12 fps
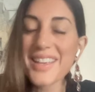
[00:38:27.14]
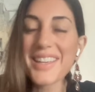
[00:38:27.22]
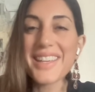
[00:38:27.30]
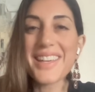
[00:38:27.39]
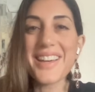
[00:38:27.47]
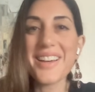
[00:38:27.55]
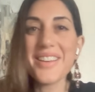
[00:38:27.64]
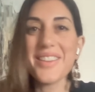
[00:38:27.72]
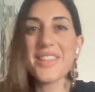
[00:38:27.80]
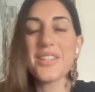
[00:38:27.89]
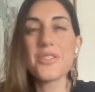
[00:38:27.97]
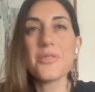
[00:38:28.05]
Yeah,
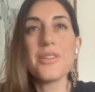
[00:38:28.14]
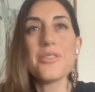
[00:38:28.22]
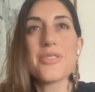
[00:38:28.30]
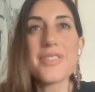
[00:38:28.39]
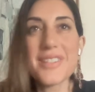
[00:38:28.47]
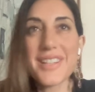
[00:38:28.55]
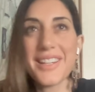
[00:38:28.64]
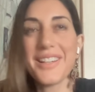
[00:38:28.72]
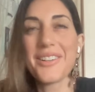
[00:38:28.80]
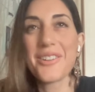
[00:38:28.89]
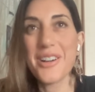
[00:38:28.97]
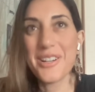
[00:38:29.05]
this is so interesting.
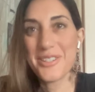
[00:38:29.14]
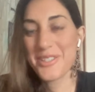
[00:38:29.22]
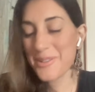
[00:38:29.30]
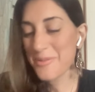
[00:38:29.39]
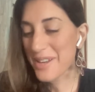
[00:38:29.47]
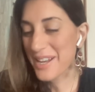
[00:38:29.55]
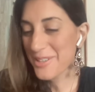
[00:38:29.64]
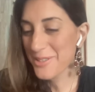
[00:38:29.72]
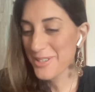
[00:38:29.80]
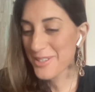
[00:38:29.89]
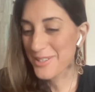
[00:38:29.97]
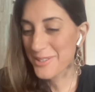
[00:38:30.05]
Gosh, so I want to answer
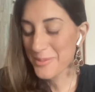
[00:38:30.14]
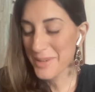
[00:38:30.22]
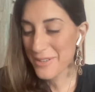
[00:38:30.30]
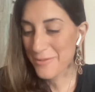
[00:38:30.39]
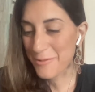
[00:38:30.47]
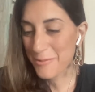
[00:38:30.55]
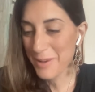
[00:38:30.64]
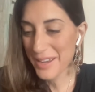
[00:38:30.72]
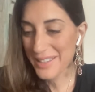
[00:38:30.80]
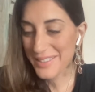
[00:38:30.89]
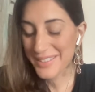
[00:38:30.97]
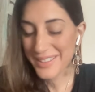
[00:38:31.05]
this in so many different
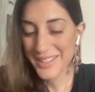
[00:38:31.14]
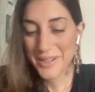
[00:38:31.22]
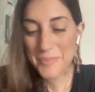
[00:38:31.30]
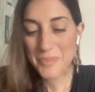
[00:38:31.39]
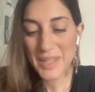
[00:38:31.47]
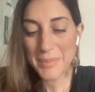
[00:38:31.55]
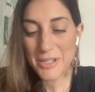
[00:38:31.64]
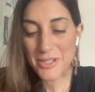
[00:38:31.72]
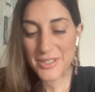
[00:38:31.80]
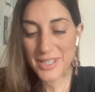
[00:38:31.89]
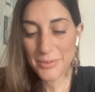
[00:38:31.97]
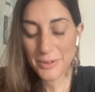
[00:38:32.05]
ways. Let me
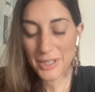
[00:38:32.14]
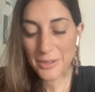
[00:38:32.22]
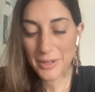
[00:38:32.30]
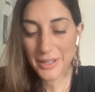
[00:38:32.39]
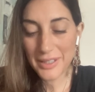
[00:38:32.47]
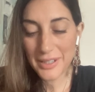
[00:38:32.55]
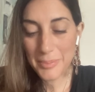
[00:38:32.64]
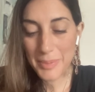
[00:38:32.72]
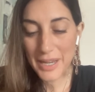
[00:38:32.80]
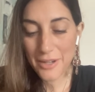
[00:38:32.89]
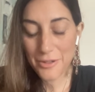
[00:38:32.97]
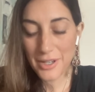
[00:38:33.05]
just say really quickly to
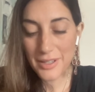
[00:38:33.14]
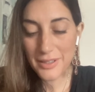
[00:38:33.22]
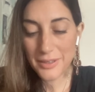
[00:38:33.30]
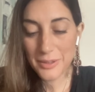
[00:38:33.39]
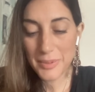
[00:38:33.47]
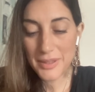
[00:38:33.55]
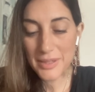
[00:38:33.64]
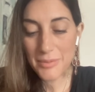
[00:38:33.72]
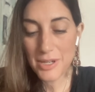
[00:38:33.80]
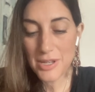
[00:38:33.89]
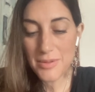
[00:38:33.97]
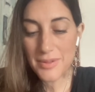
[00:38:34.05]
backtrack a little bit that
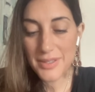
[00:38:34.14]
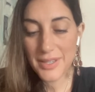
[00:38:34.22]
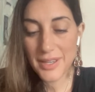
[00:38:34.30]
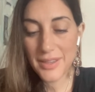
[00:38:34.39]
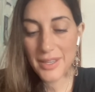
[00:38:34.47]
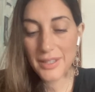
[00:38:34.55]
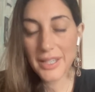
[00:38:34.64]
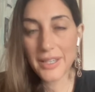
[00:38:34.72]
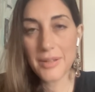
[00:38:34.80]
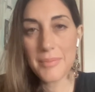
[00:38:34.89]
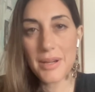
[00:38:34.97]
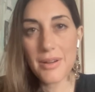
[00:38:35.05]
when you said that like
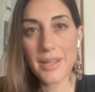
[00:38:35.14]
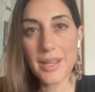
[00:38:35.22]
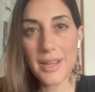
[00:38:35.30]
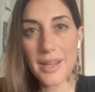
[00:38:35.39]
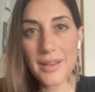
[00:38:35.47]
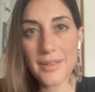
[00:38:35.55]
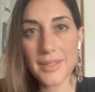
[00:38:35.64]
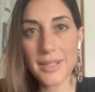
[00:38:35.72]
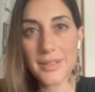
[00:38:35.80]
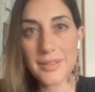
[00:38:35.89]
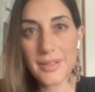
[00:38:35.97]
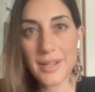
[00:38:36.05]
an American Catholic
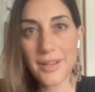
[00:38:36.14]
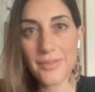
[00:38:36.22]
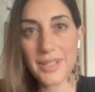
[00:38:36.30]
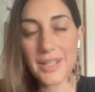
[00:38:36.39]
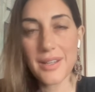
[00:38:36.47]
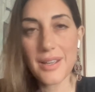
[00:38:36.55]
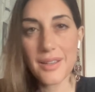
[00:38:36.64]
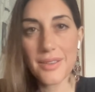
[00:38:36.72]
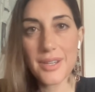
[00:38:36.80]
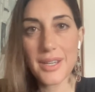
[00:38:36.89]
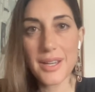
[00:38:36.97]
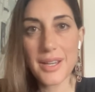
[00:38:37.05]
doesn't have like an
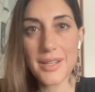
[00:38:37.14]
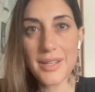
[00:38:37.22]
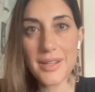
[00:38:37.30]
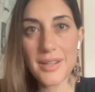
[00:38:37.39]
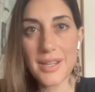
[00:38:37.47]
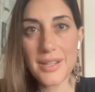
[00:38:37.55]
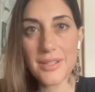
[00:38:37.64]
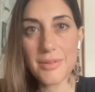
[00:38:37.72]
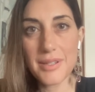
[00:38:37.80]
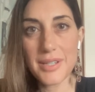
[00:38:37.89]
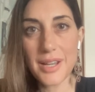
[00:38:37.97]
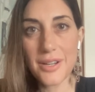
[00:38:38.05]
ethnic identity to
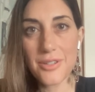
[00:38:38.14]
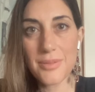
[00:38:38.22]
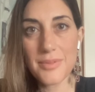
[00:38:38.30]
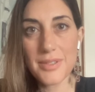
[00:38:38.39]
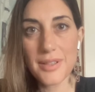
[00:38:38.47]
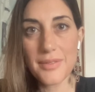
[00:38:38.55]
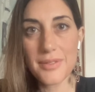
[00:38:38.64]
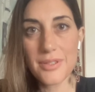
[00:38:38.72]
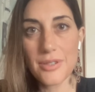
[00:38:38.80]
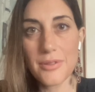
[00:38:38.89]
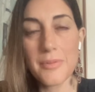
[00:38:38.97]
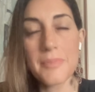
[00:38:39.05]
attach themselves
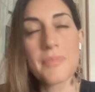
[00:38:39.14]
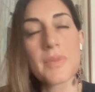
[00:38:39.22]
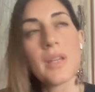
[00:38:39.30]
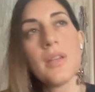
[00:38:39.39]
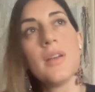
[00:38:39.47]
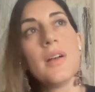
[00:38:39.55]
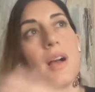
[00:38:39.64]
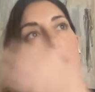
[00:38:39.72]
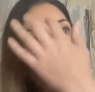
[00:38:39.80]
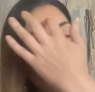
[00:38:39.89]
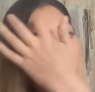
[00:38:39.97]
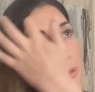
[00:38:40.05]
to,
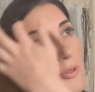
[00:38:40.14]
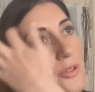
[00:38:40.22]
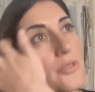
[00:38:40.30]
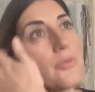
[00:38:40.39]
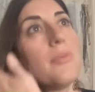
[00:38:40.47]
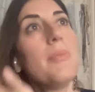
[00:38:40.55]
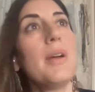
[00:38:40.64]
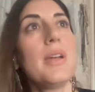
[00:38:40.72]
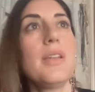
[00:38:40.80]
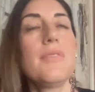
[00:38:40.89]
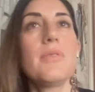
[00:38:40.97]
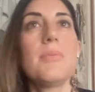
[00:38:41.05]
I want to first
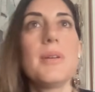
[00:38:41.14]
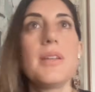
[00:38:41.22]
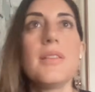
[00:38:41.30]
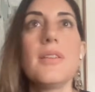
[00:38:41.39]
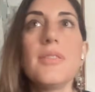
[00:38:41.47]
remind everybody that